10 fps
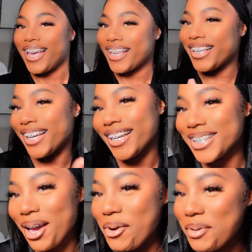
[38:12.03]
Yeah,
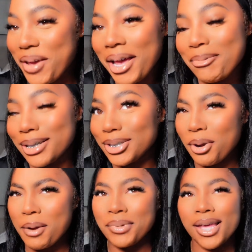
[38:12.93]
so when the makeup looks start
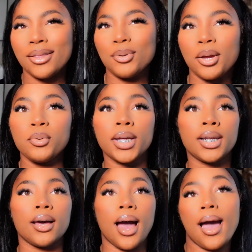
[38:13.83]
coming together, you know, you get a
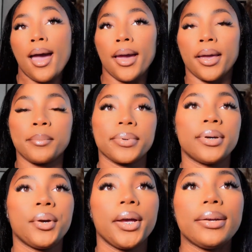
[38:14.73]
little hype,
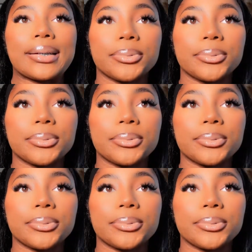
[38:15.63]
okay?